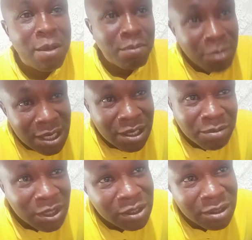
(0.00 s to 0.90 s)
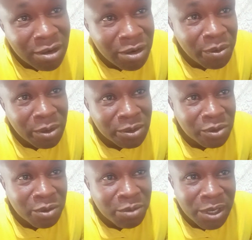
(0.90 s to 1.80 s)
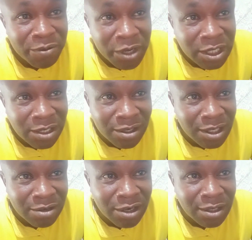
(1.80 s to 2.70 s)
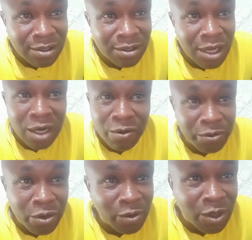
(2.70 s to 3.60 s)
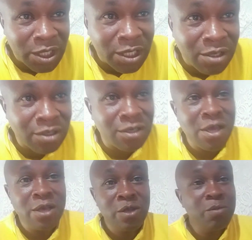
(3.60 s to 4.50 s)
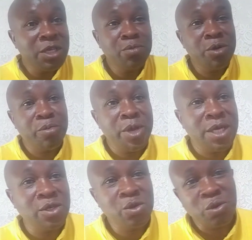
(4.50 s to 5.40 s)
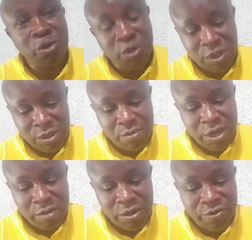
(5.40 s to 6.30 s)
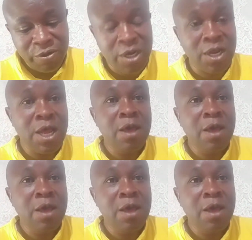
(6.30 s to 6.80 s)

Money and machinery will also be affecting this race. Alufokdok change. You must prepare to use some money, my friend.